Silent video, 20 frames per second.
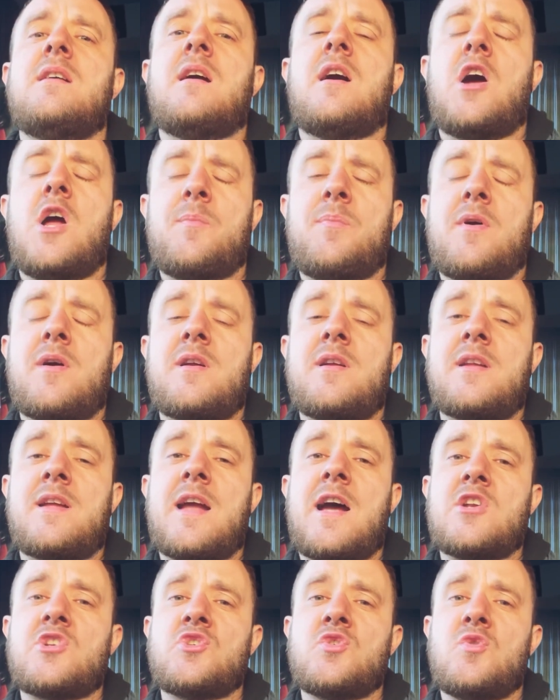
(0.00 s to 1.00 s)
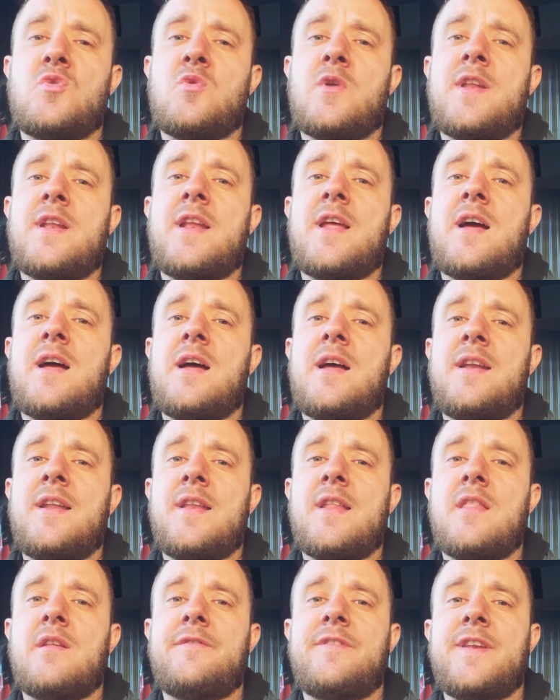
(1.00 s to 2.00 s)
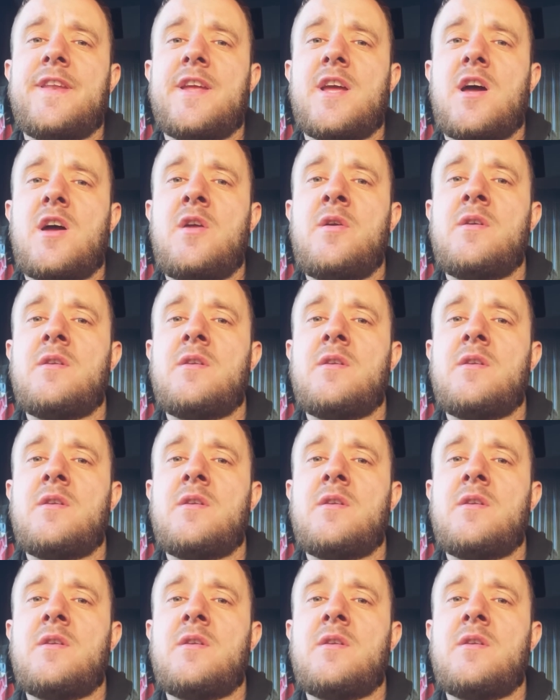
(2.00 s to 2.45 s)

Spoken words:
I hope I can catch you all in another video.